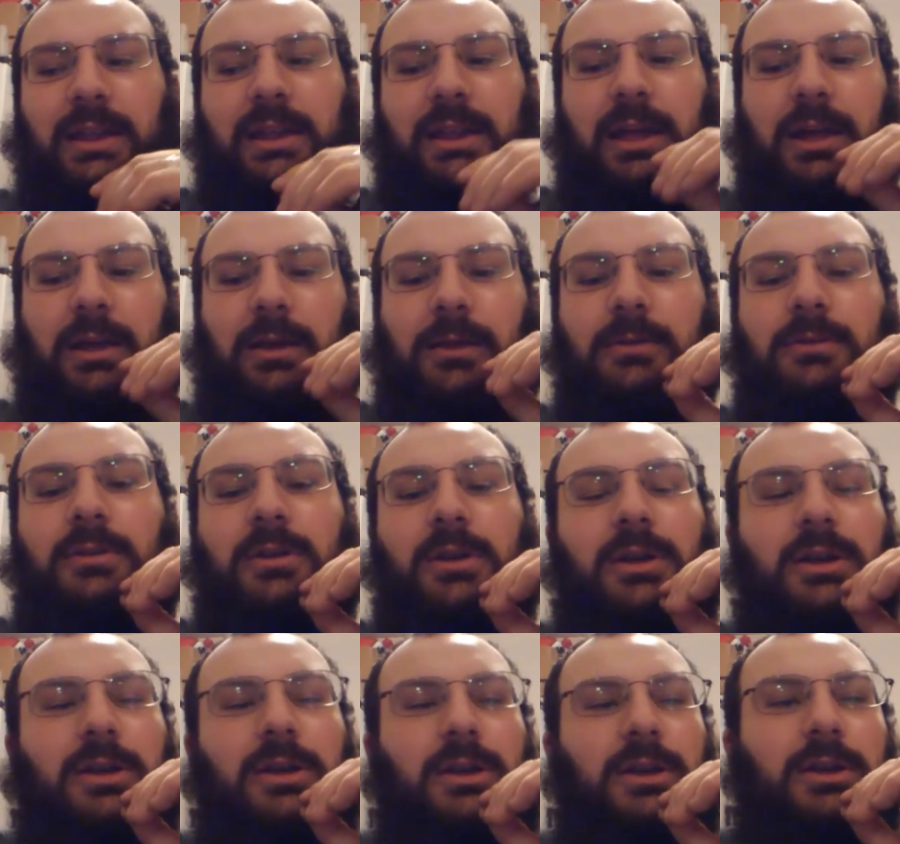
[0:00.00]
And I,
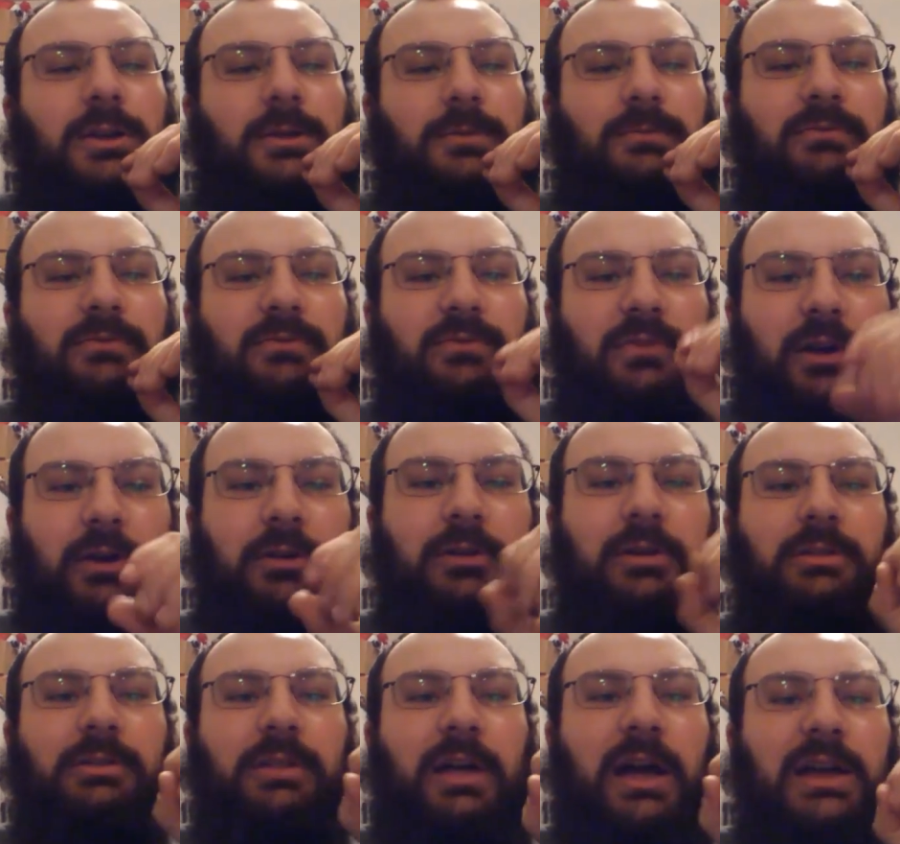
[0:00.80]

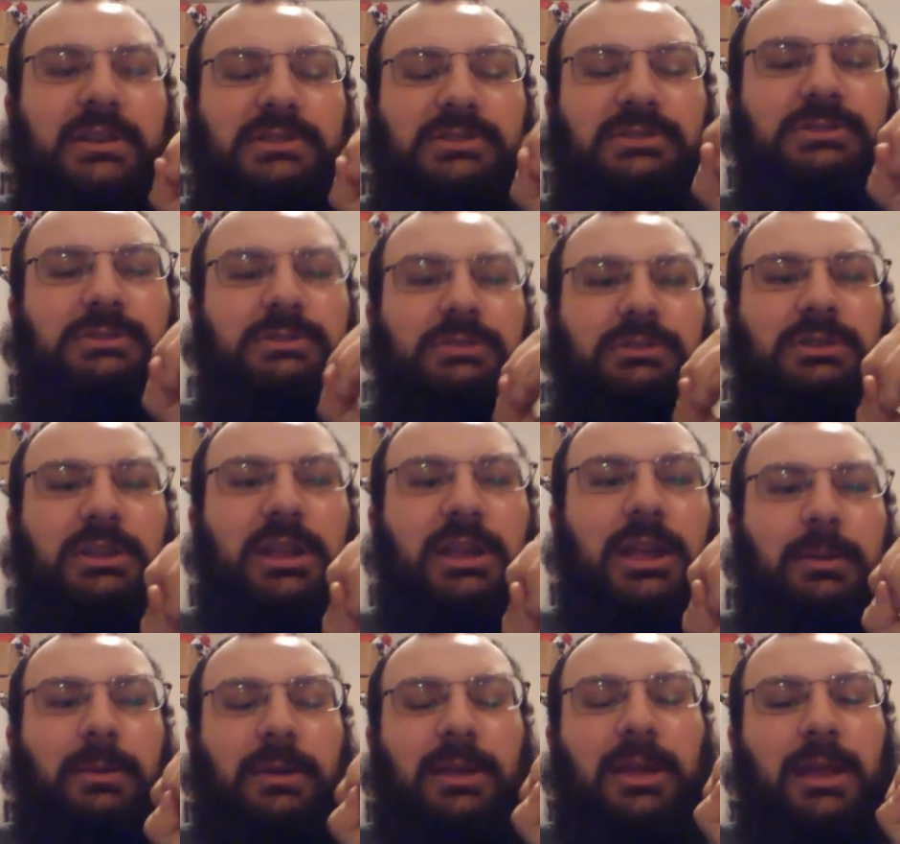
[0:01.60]
very last turn of the
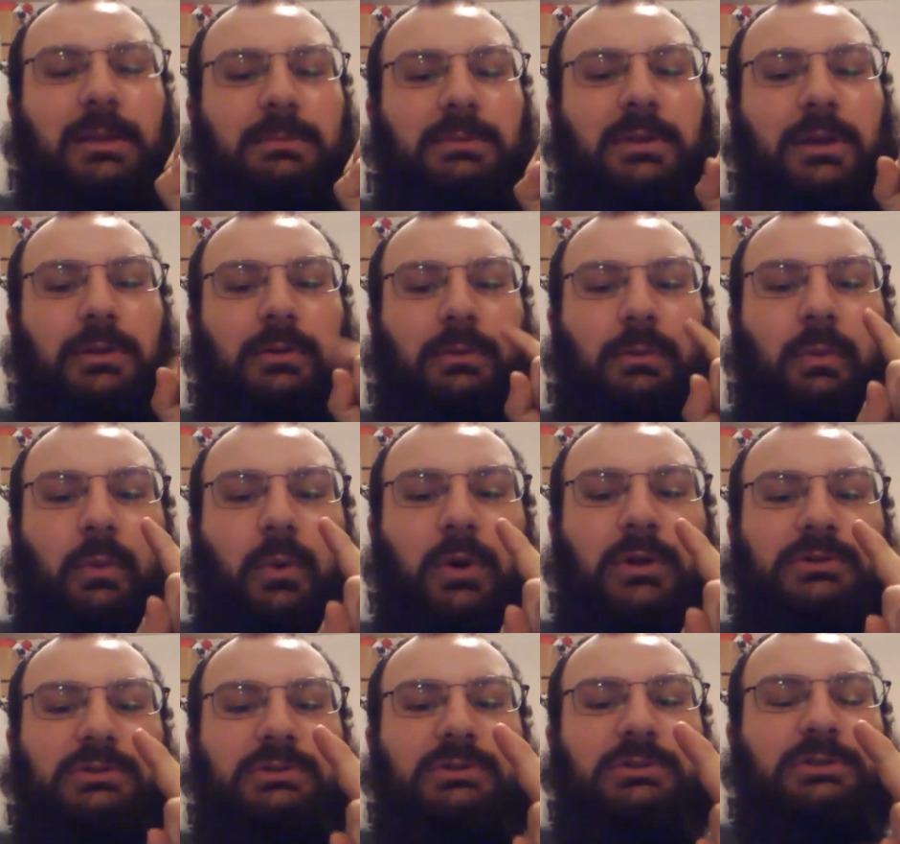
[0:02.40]
game, it came down to
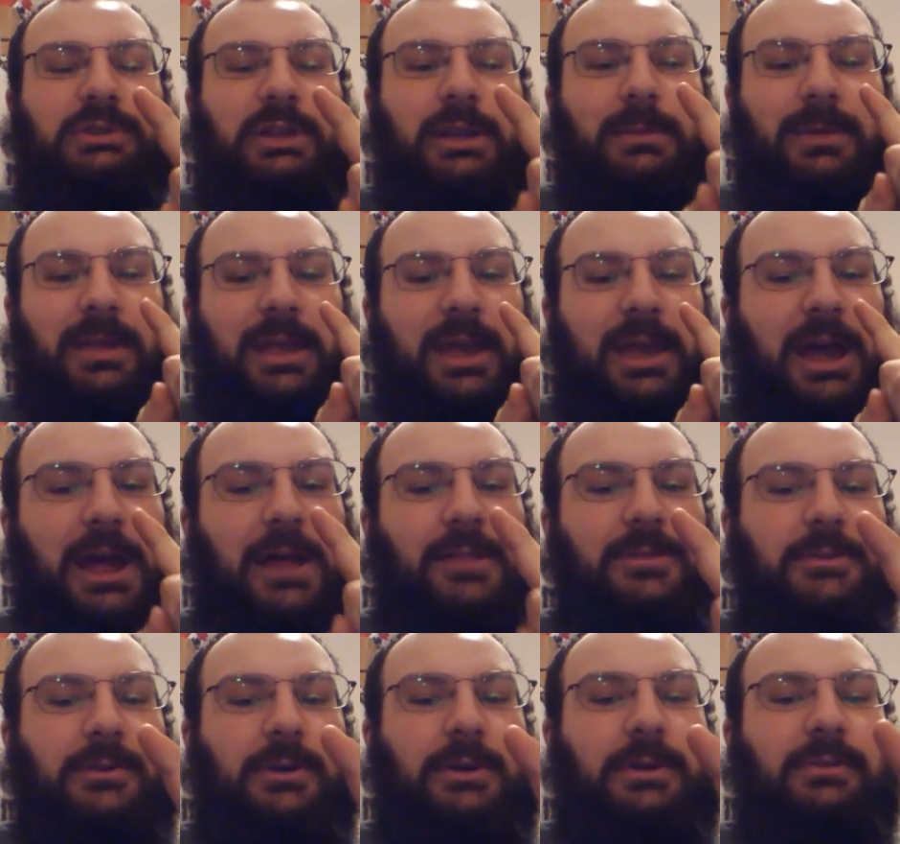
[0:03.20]
one turn of the game. He
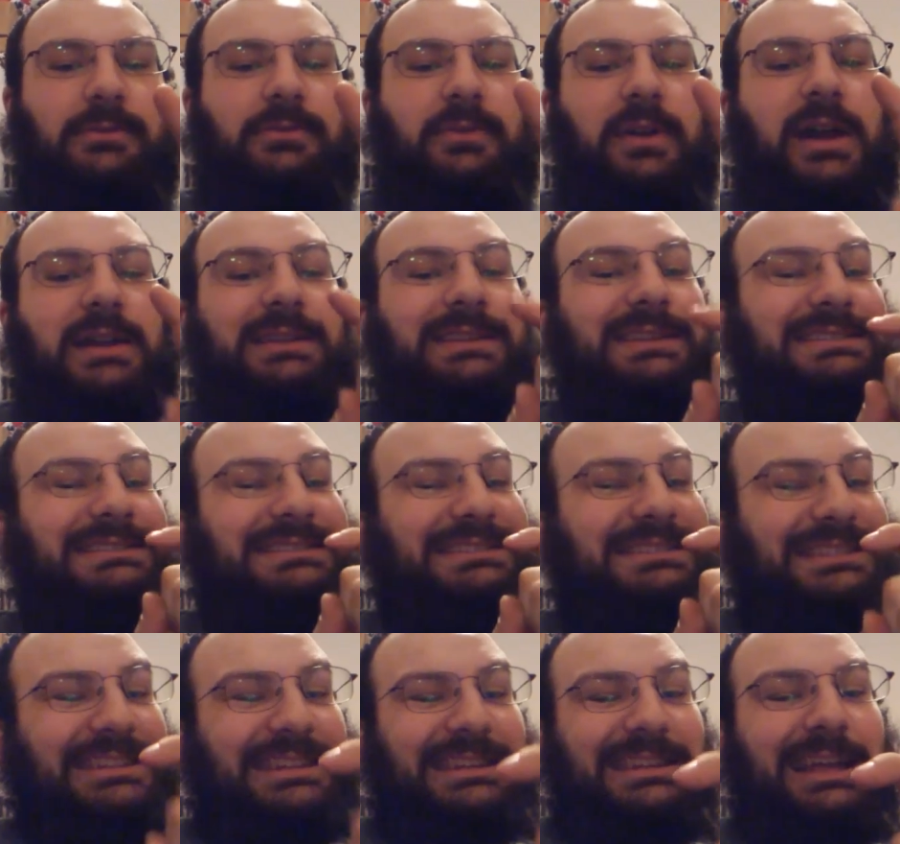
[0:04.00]
had the artifact. He
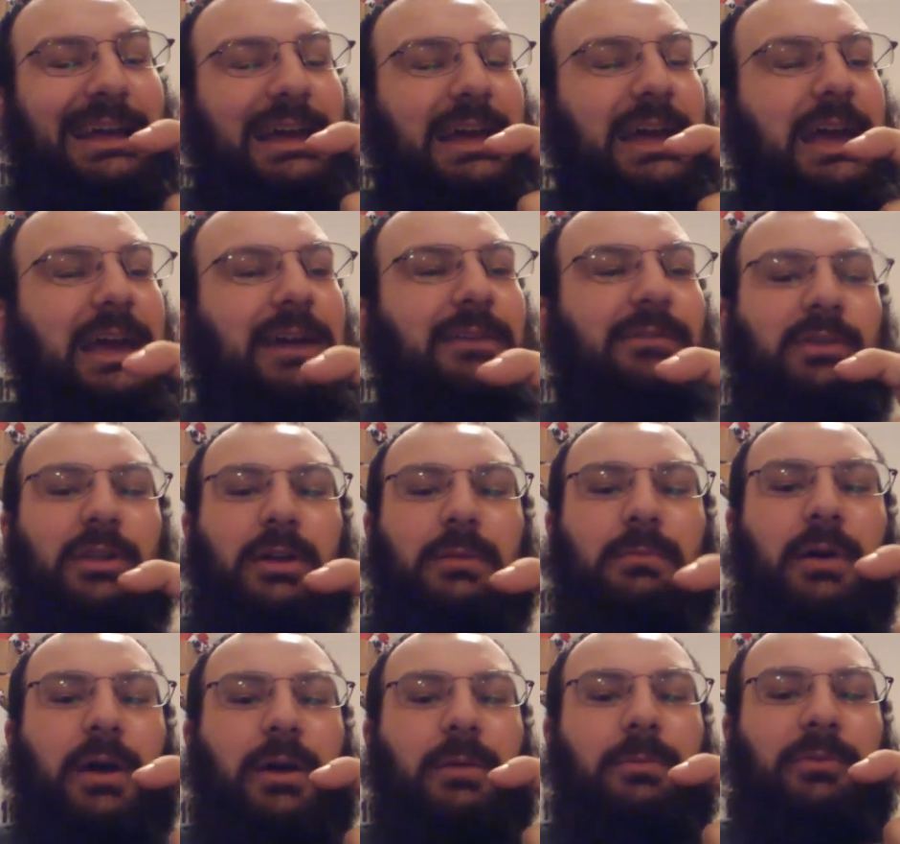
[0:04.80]
did not have it
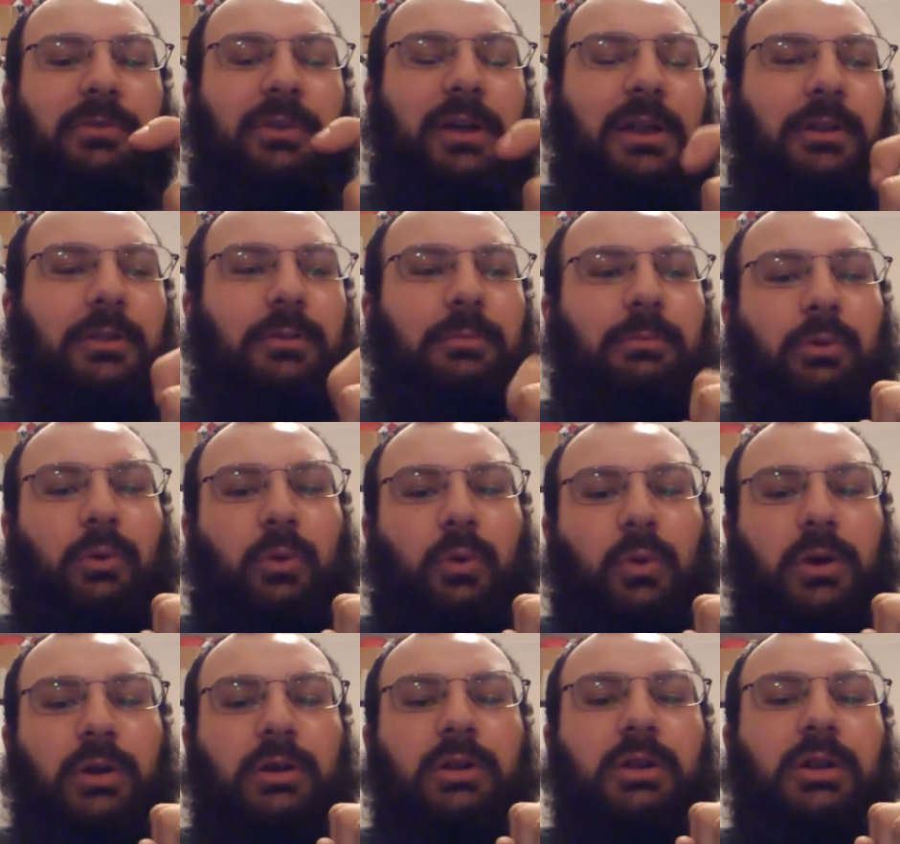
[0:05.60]
on my side of the
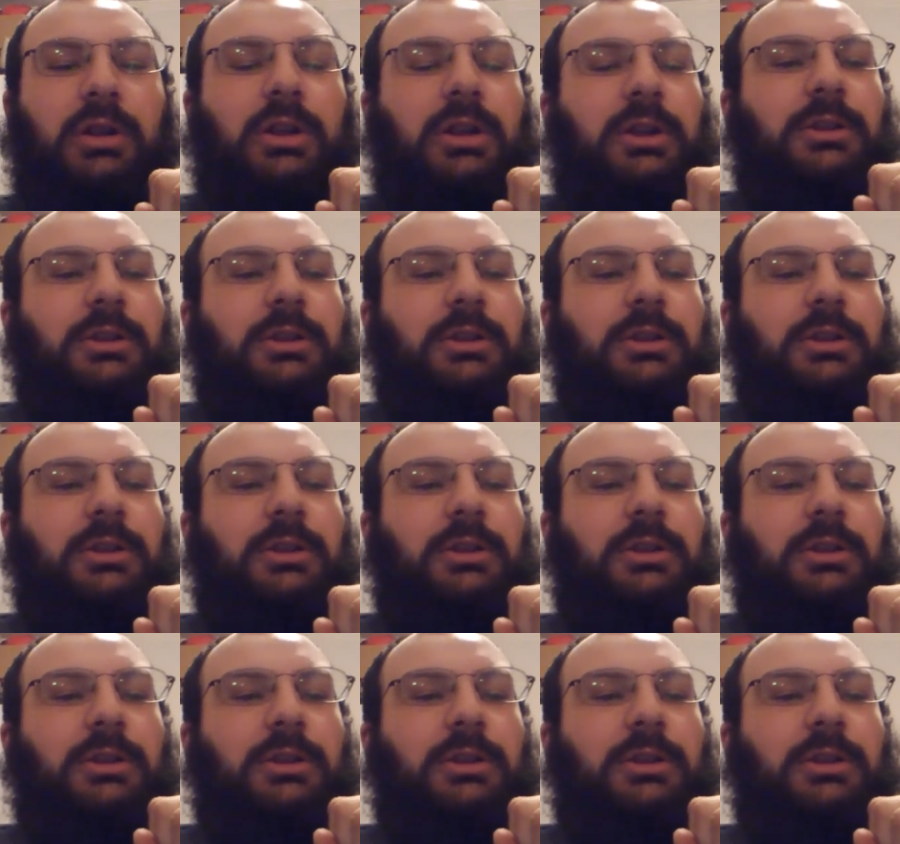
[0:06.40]
board.